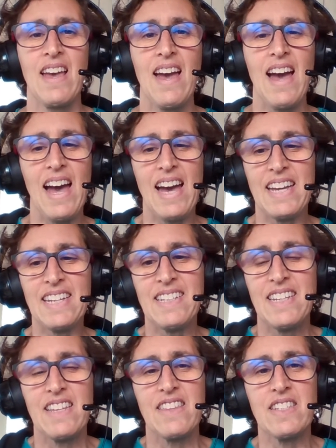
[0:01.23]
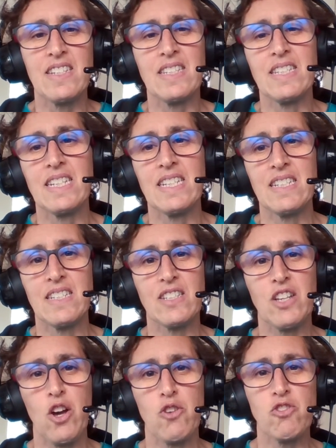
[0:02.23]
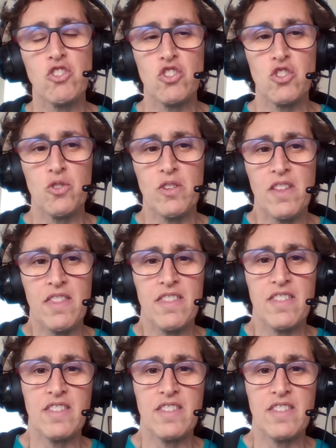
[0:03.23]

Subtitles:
Hi, this is Coach Judith.